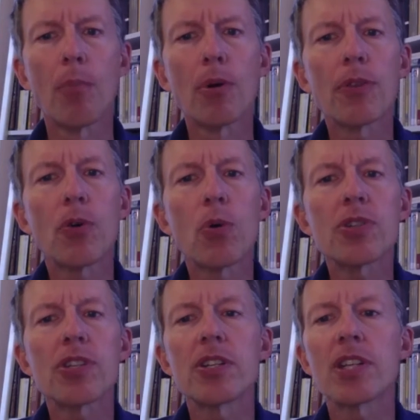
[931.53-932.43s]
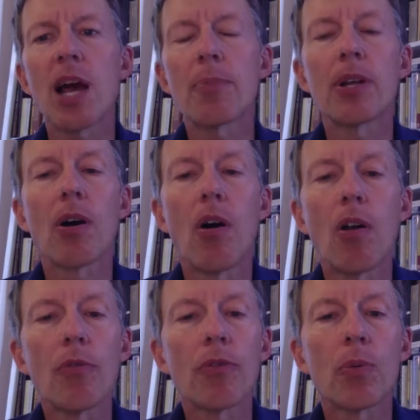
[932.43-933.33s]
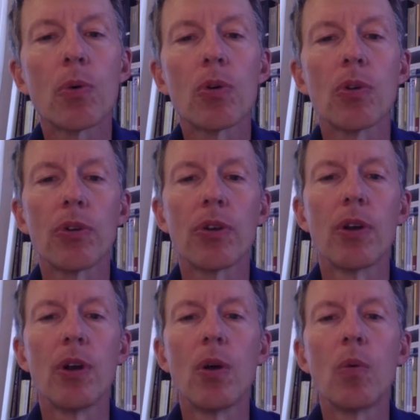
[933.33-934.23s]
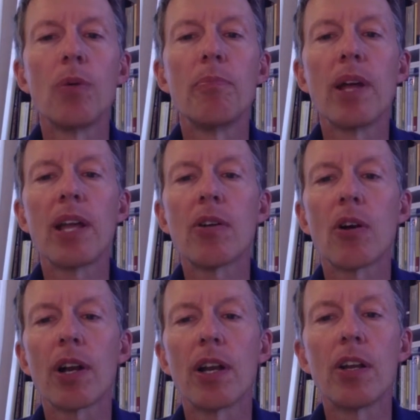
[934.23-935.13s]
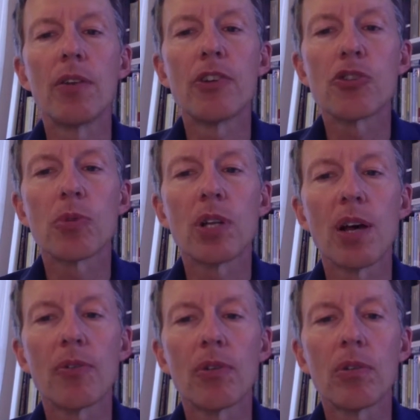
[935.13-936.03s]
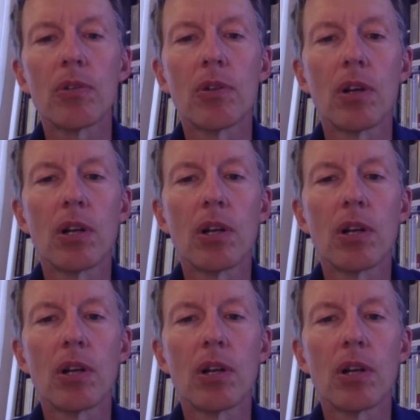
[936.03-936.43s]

But of course it is happening all over the world when men on an individual level,